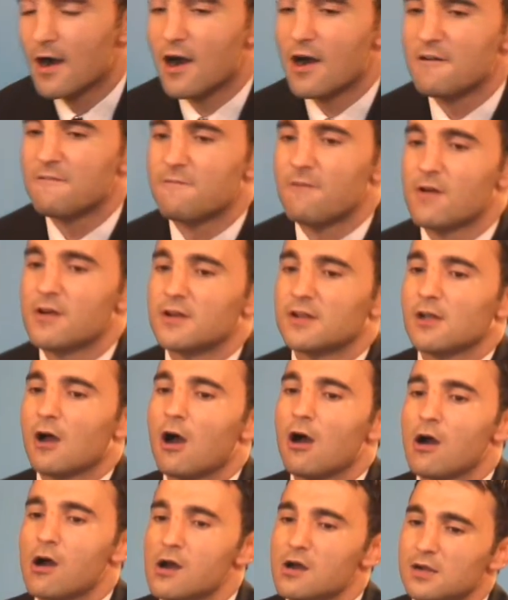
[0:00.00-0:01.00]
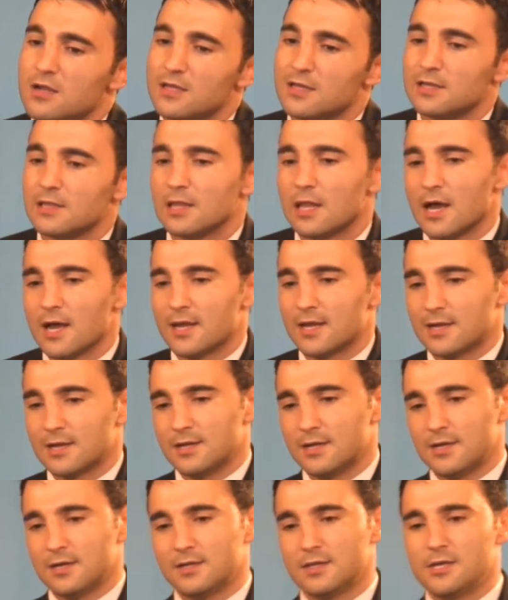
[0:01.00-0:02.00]
I find it highly
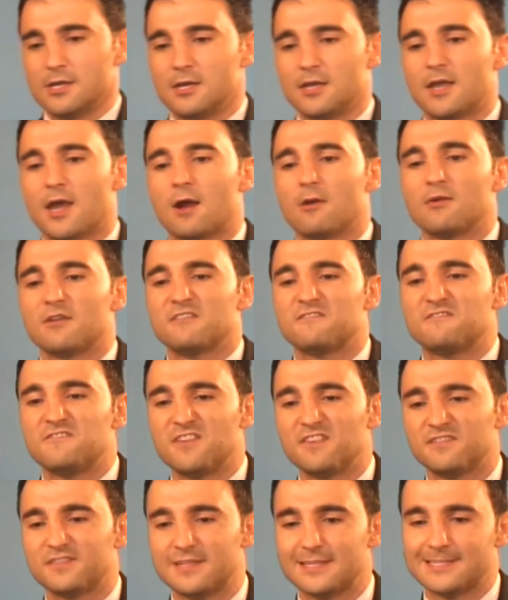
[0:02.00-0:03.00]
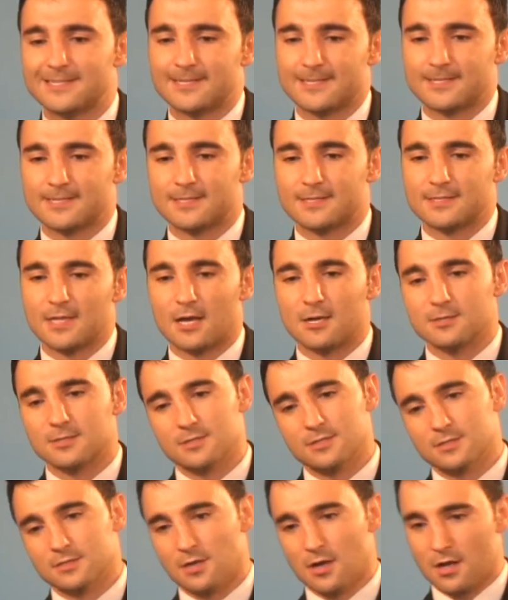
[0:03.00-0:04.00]
unlikely that you're carrying fifty-six
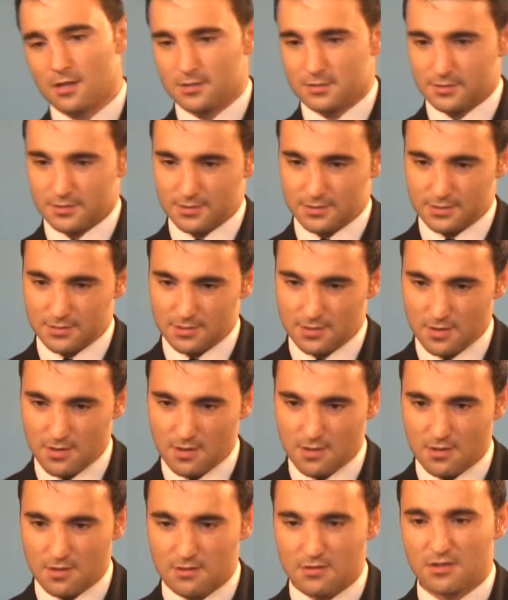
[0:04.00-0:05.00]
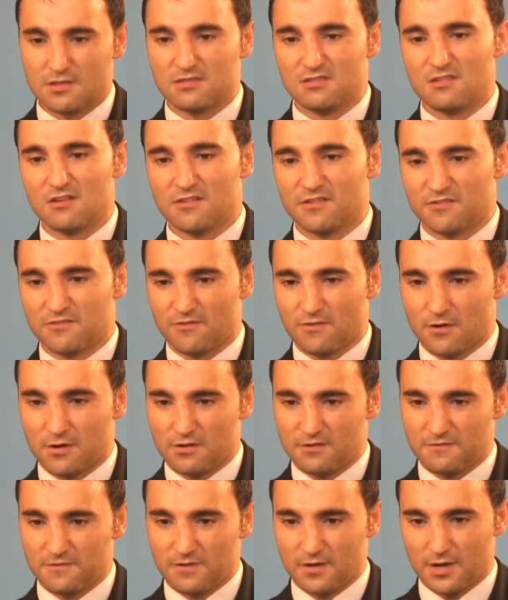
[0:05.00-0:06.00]
thousand dollars that thus far
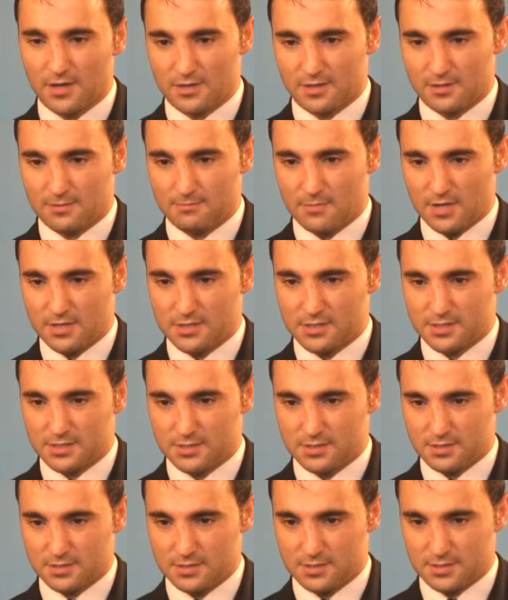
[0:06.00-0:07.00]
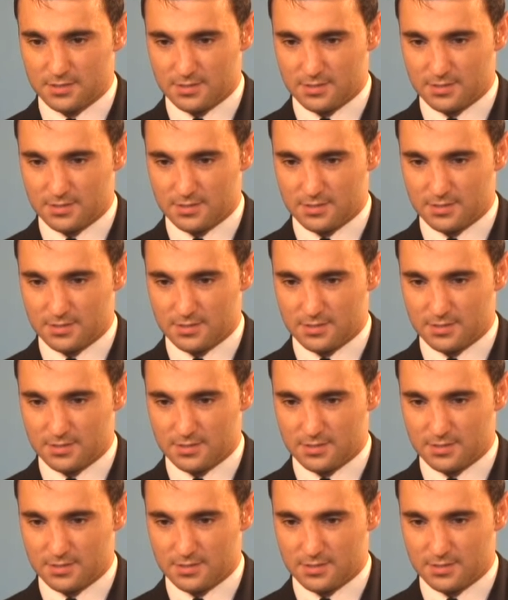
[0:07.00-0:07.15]
you forgot to mention. Not